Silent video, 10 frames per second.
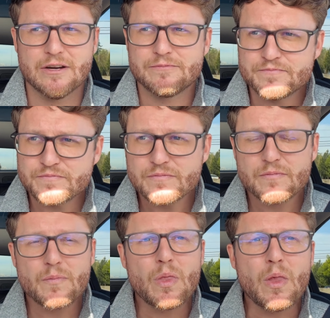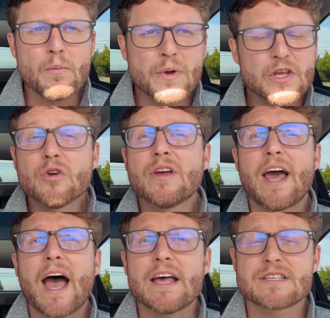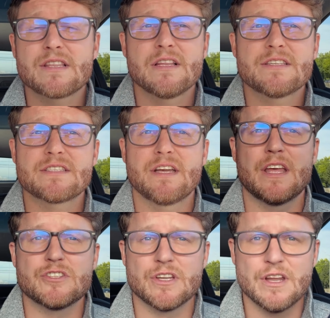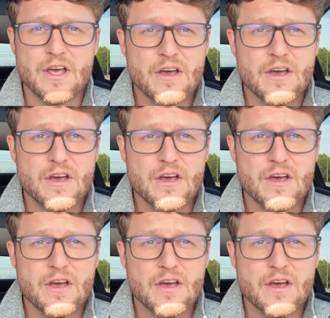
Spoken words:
But you can ask the listing agent